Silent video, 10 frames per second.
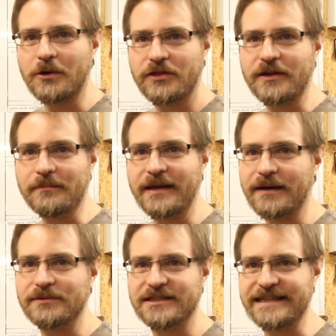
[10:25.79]
I think, be
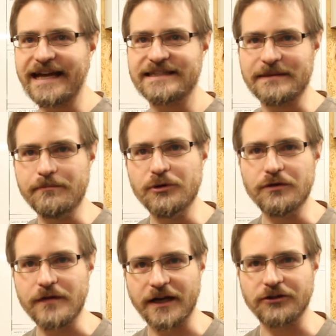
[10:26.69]
able to get it
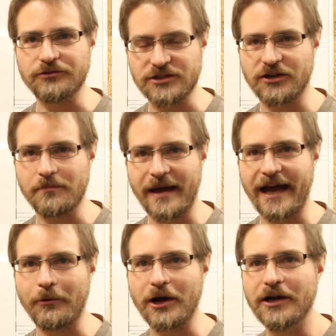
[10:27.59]
moving under its own
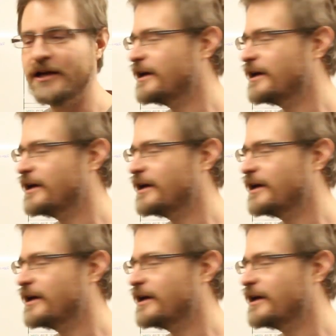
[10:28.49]
power.